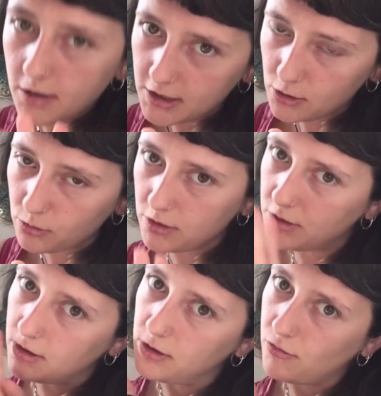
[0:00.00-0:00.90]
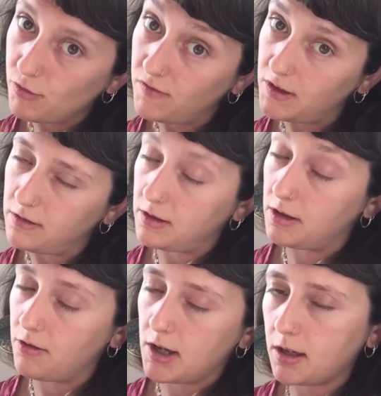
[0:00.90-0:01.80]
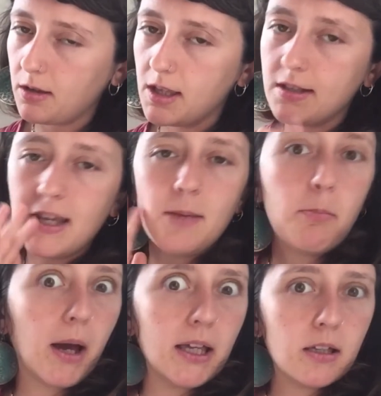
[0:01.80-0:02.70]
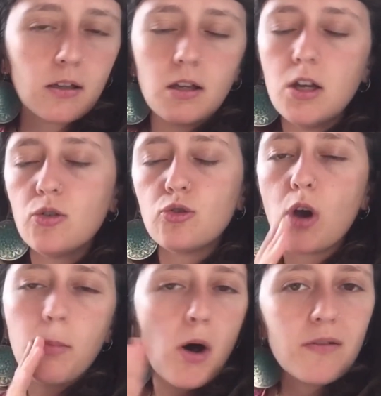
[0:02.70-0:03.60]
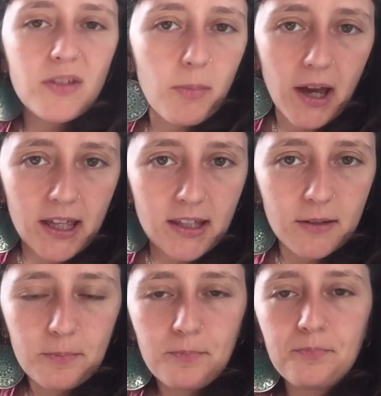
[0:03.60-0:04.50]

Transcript: I don't want to reveal the lyric. Let's say bike. Drop off the bike.